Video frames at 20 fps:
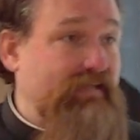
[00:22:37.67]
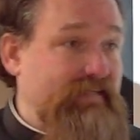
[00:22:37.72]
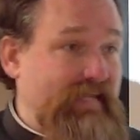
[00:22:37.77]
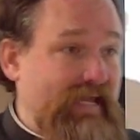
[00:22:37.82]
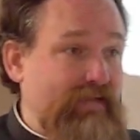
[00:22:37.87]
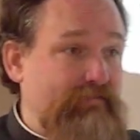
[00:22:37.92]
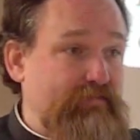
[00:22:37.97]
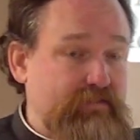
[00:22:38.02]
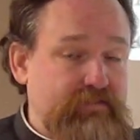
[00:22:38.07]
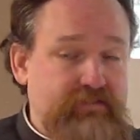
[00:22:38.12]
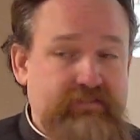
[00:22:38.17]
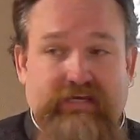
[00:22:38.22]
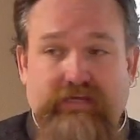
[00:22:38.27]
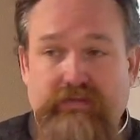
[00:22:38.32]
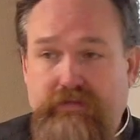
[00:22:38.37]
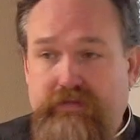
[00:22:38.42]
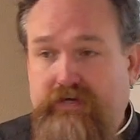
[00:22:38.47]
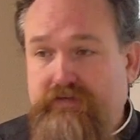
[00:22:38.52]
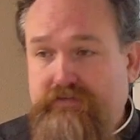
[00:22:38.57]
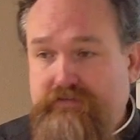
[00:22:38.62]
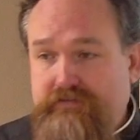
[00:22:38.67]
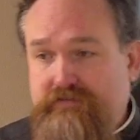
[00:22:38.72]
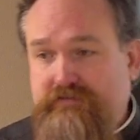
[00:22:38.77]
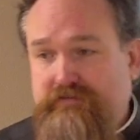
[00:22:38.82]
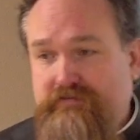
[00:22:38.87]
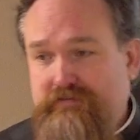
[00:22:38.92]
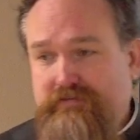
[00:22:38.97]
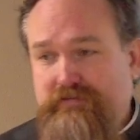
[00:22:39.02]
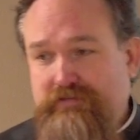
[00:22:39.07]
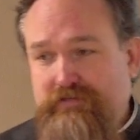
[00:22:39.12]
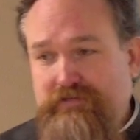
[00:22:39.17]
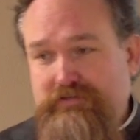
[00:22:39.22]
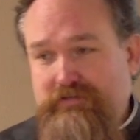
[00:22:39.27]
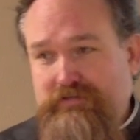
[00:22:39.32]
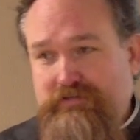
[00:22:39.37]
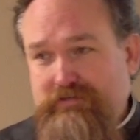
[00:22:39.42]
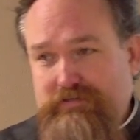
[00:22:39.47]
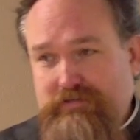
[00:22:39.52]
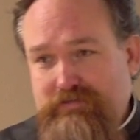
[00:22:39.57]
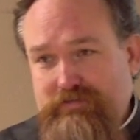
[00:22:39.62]
David said this,
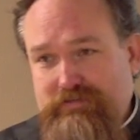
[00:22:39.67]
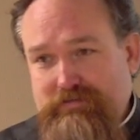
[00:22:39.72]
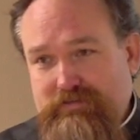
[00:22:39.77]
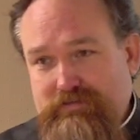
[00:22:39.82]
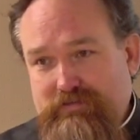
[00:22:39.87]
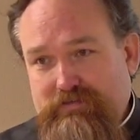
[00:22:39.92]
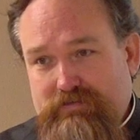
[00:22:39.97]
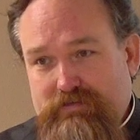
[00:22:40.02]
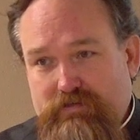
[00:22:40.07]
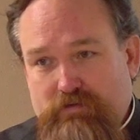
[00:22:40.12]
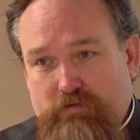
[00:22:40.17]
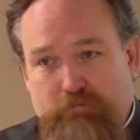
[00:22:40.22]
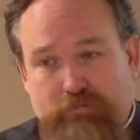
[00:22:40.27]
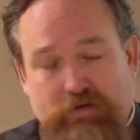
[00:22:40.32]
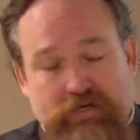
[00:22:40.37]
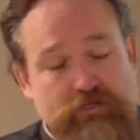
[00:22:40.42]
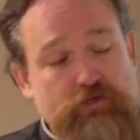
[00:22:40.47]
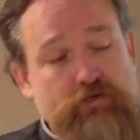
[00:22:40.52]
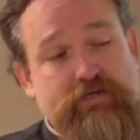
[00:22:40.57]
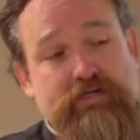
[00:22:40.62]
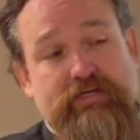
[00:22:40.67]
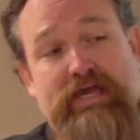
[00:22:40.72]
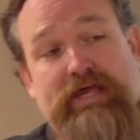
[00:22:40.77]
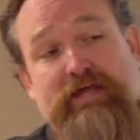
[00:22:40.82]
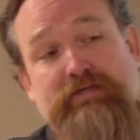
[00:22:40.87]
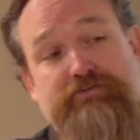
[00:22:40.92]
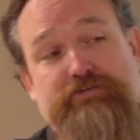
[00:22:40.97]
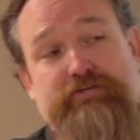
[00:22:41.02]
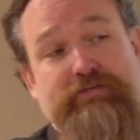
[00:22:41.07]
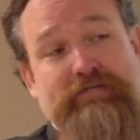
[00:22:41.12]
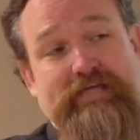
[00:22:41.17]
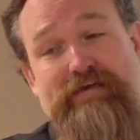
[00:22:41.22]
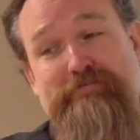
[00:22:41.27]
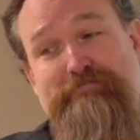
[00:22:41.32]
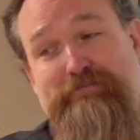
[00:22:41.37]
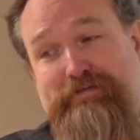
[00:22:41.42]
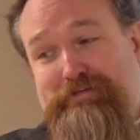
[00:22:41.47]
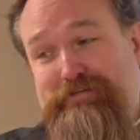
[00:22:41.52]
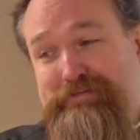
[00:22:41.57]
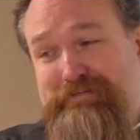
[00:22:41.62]
but you could answer
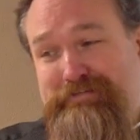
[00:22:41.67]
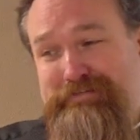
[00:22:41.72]
David,